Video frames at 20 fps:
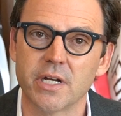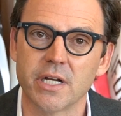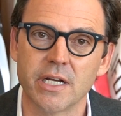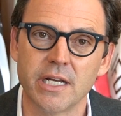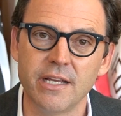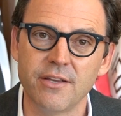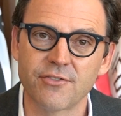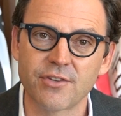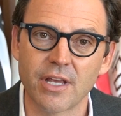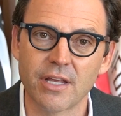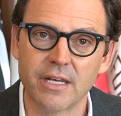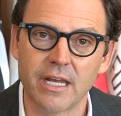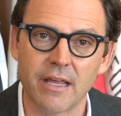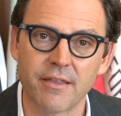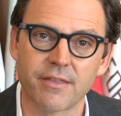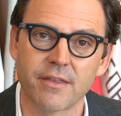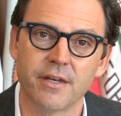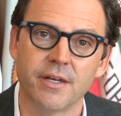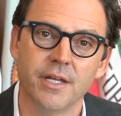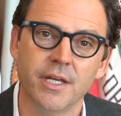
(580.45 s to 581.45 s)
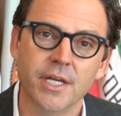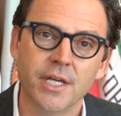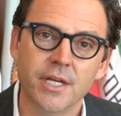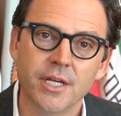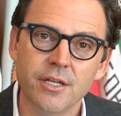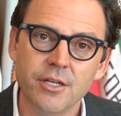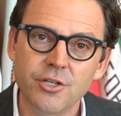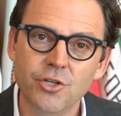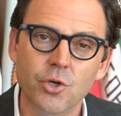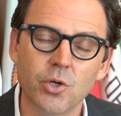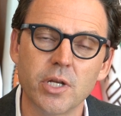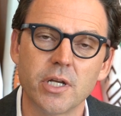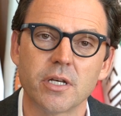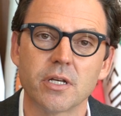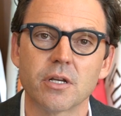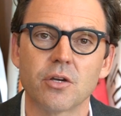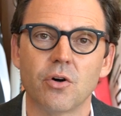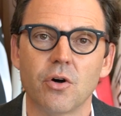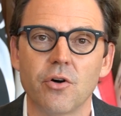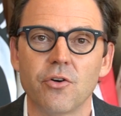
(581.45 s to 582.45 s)
And he said, Nathan, you
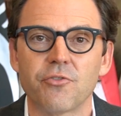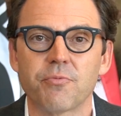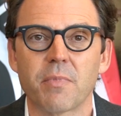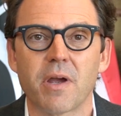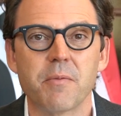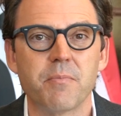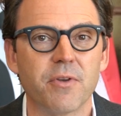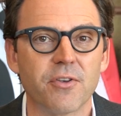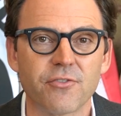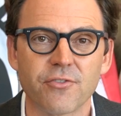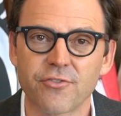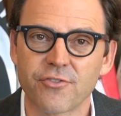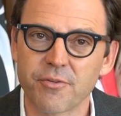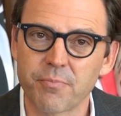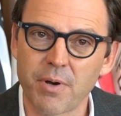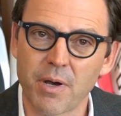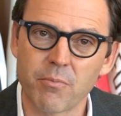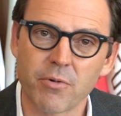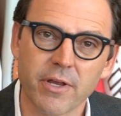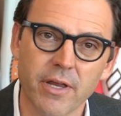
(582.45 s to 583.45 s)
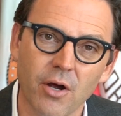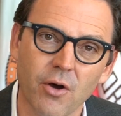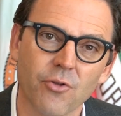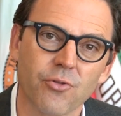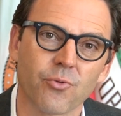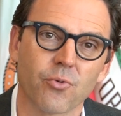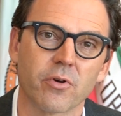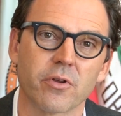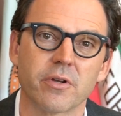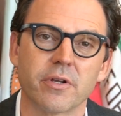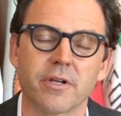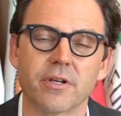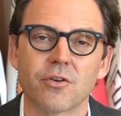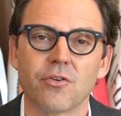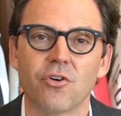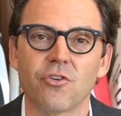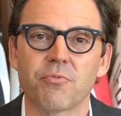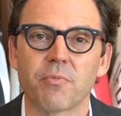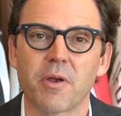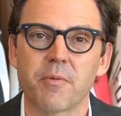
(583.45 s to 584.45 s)
didn't close my business. The public health order didn't
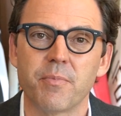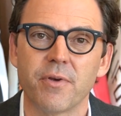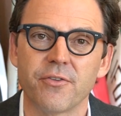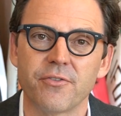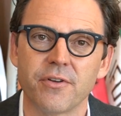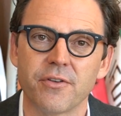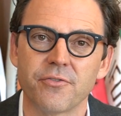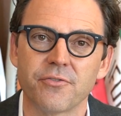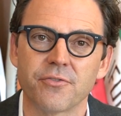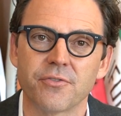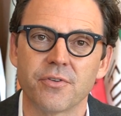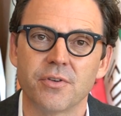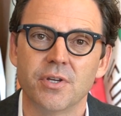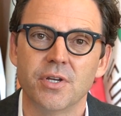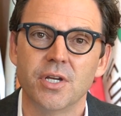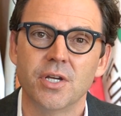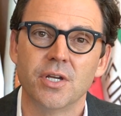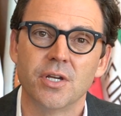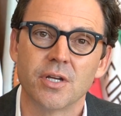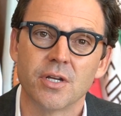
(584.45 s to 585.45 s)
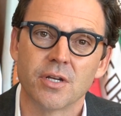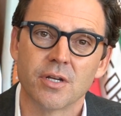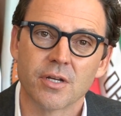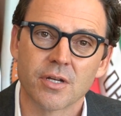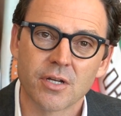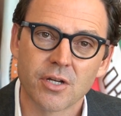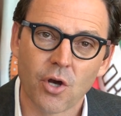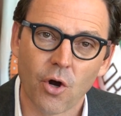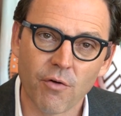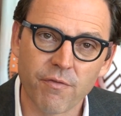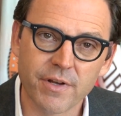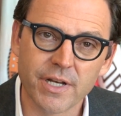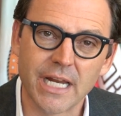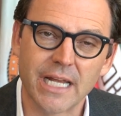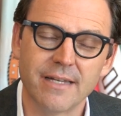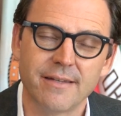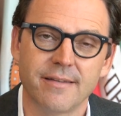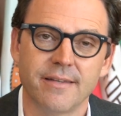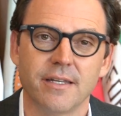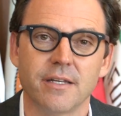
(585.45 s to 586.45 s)
close my business. COVID
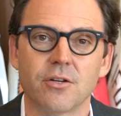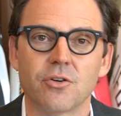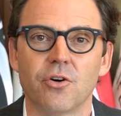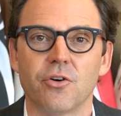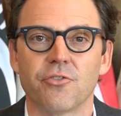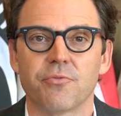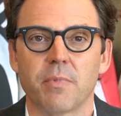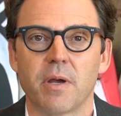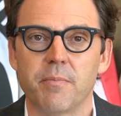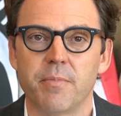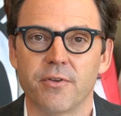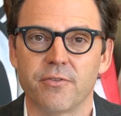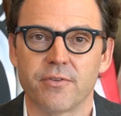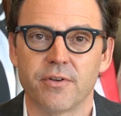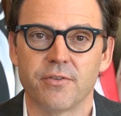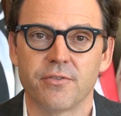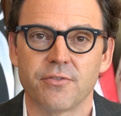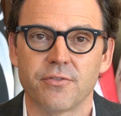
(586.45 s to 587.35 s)
19 closed my business.